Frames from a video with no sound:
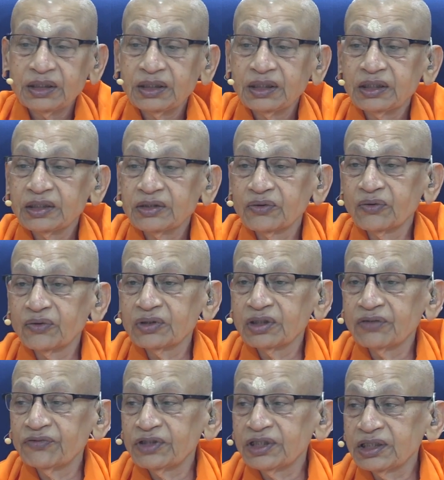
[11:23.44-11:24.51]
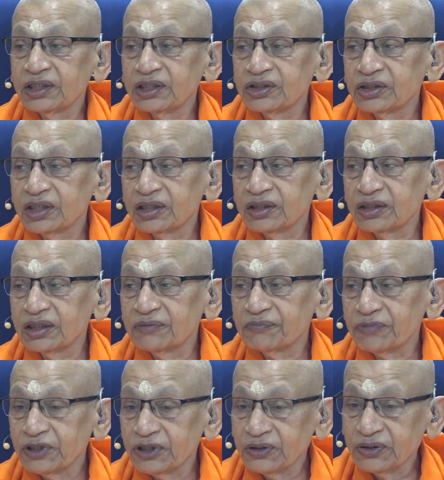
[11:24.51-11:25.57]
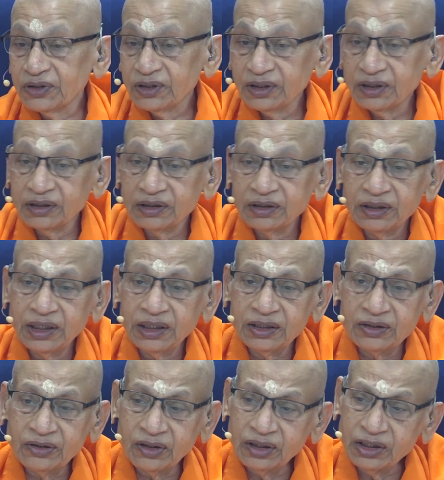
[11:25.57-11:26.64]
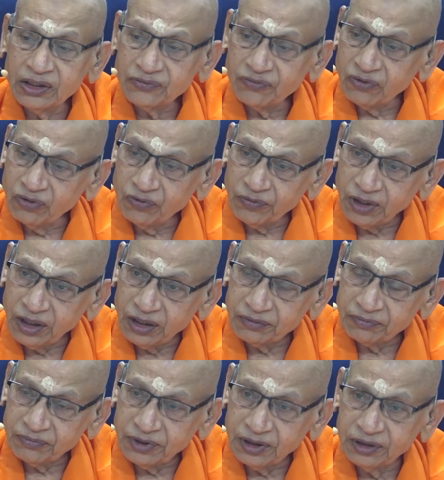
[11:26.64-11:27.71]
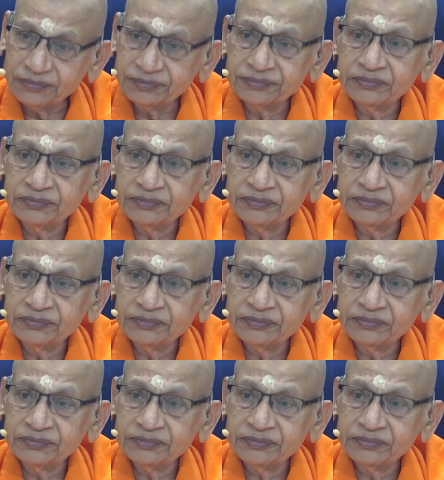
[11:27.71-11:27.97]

It knows everything in general and particular. That is not the Swarupa Atma.